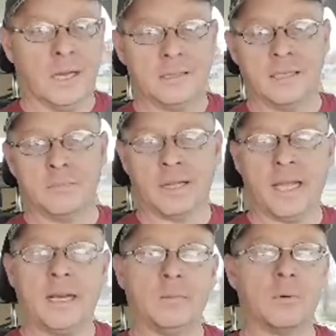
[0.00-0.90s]
I did
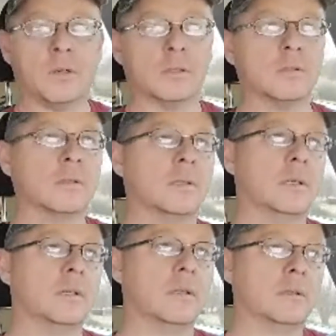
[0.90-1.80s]
mechanic work.
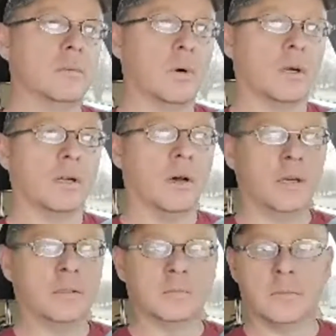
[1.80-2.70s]
working
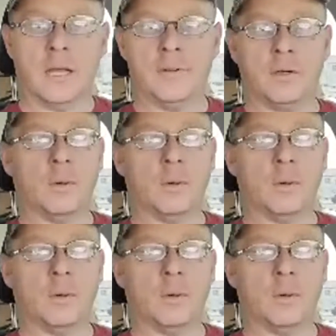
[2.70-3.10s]
on heavy